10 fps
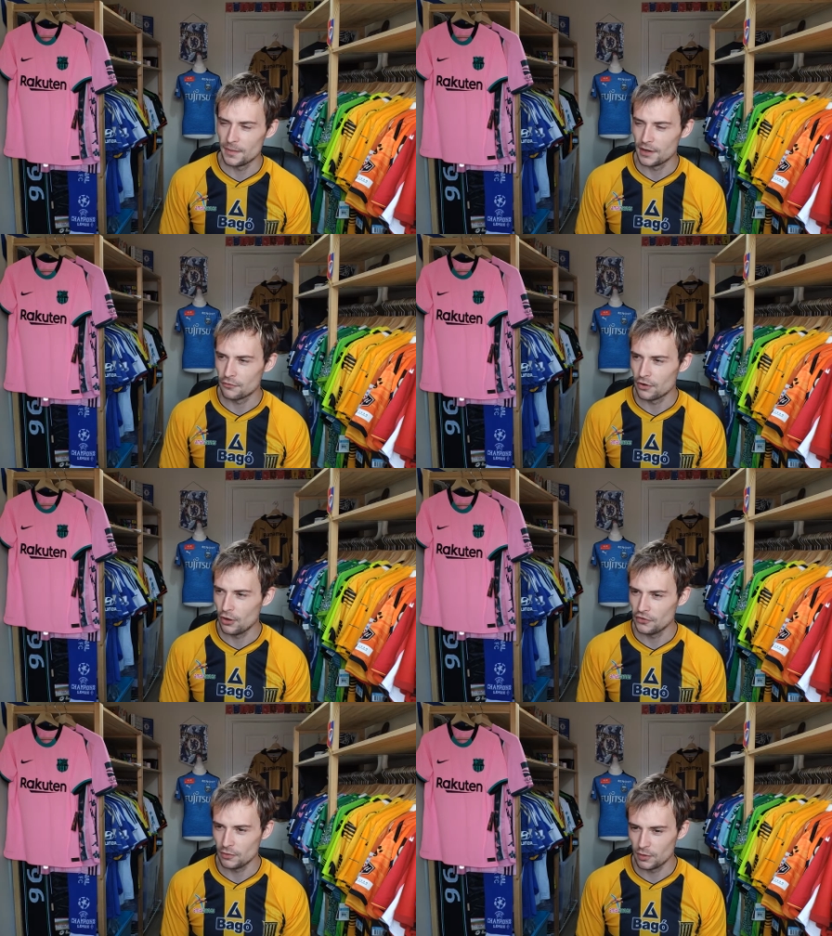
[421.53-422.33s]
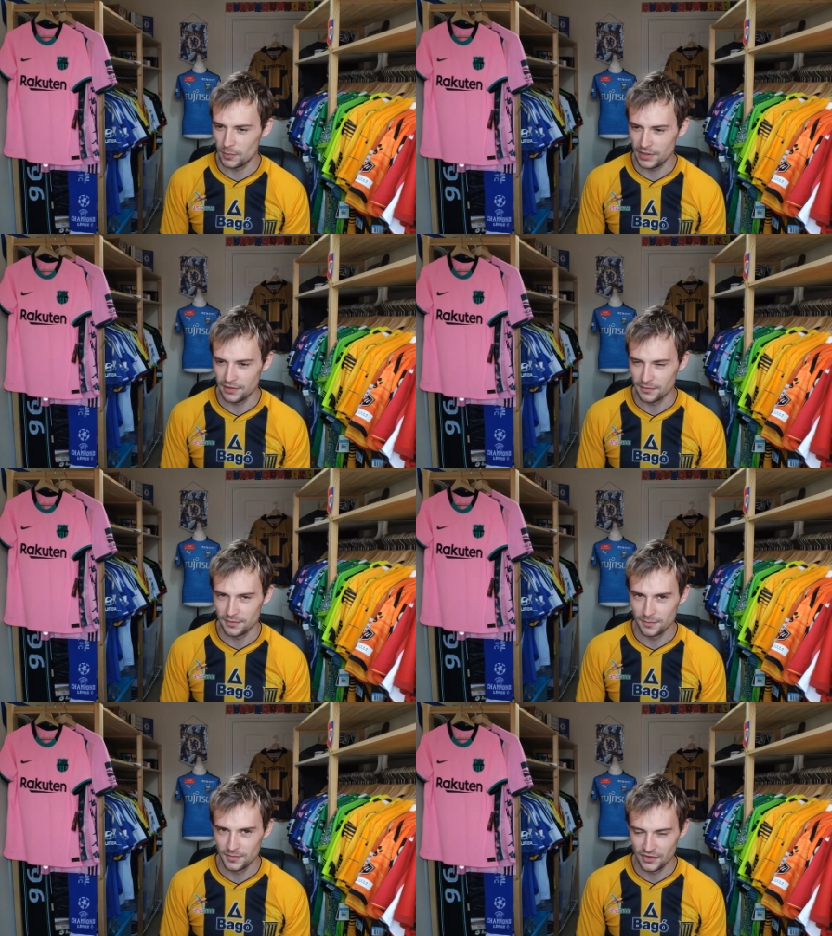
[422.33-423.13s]
And then, of course, it would have been...
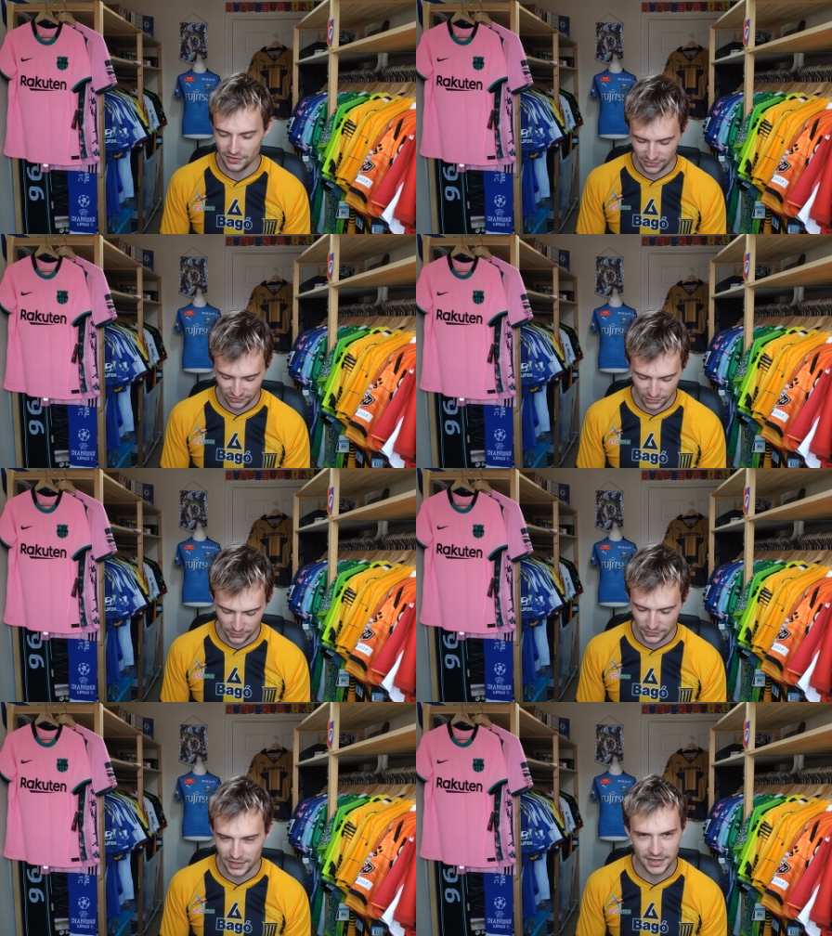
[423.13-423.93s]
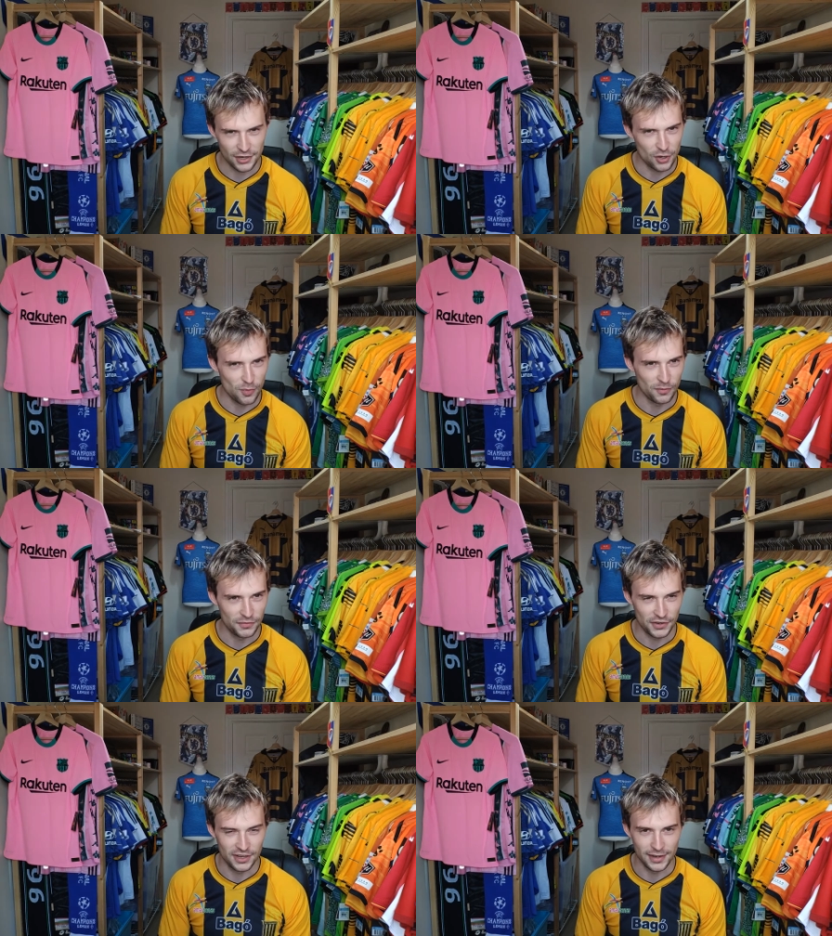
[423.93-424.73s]
She'd have seen it come on
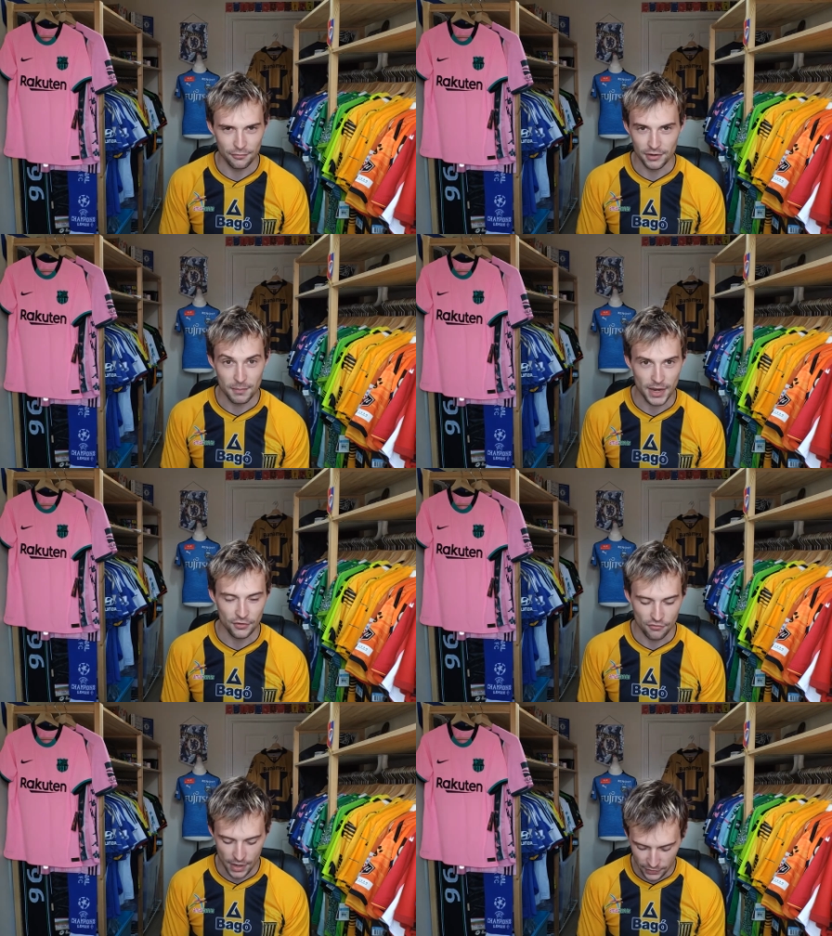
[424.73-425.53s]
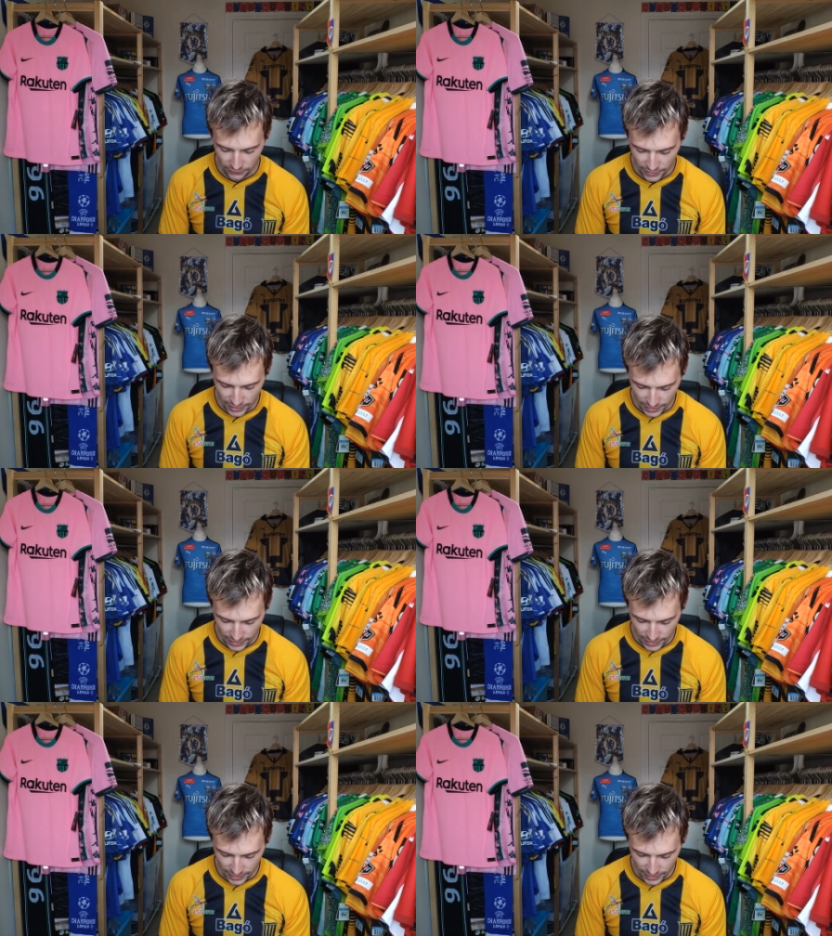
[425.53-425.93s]
for delivery, my address.